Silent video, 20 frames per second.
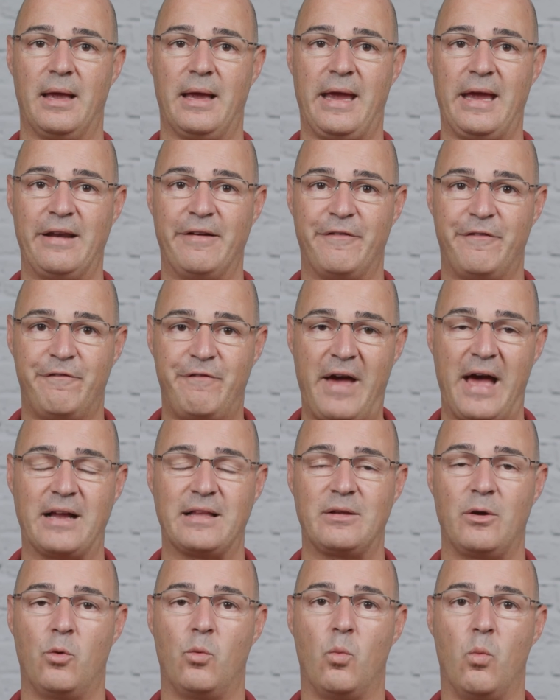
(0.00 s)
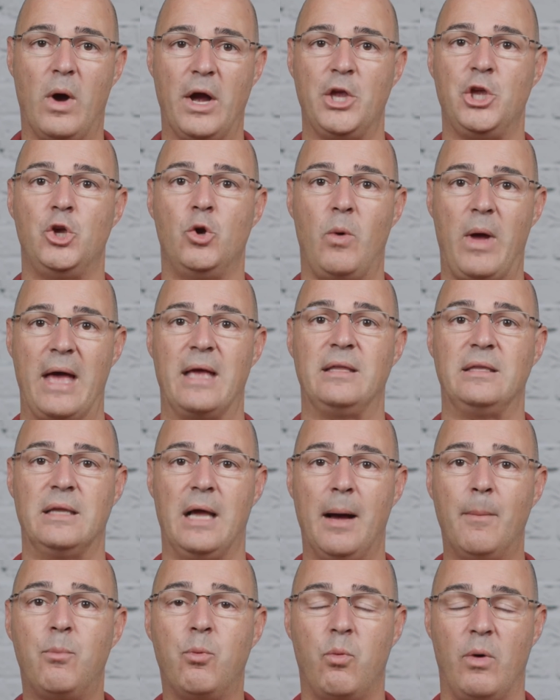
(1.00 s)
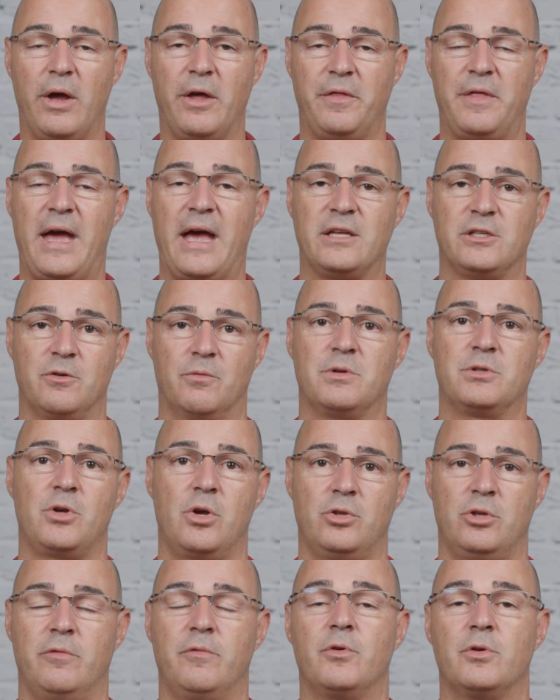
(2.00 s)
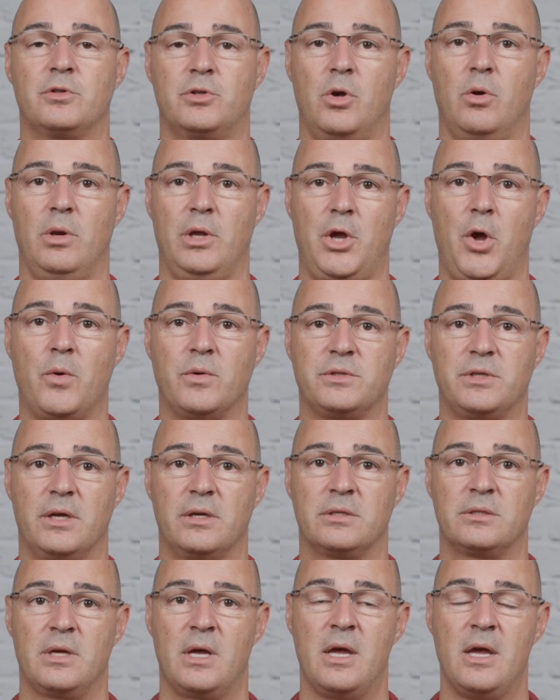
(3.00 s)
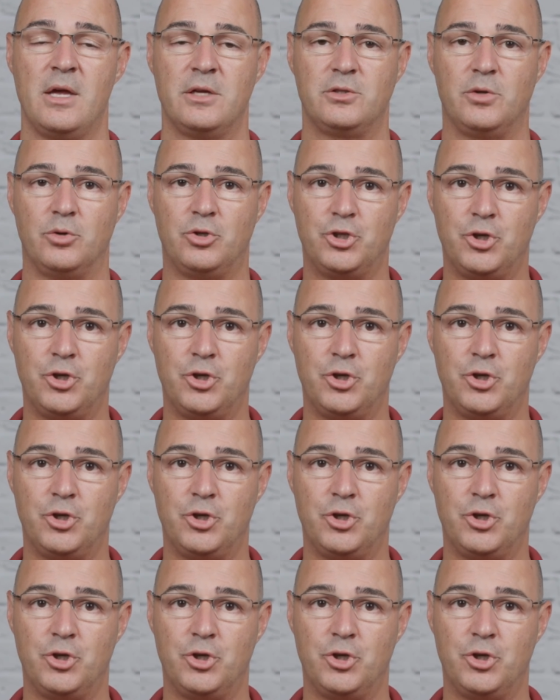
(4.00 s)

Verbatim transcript: can affect what you end up with as a result of your scoliosis. So